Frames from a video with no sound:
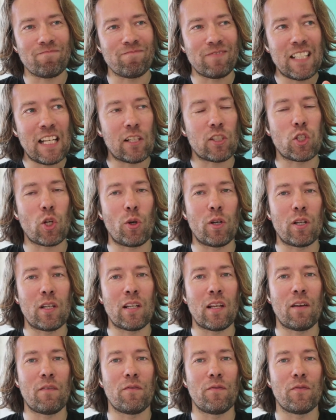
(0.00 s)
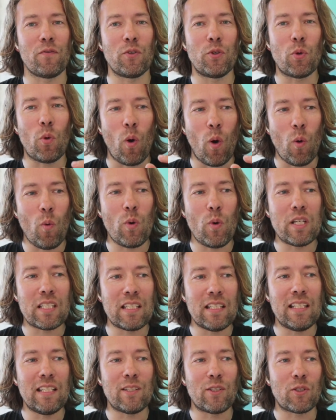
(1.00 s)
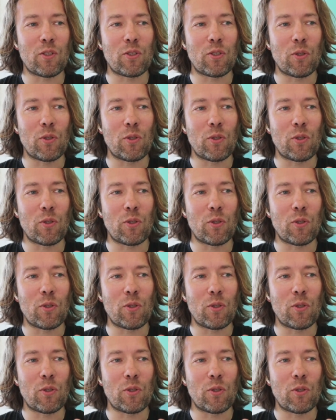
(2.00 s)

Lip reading: the alternative you always need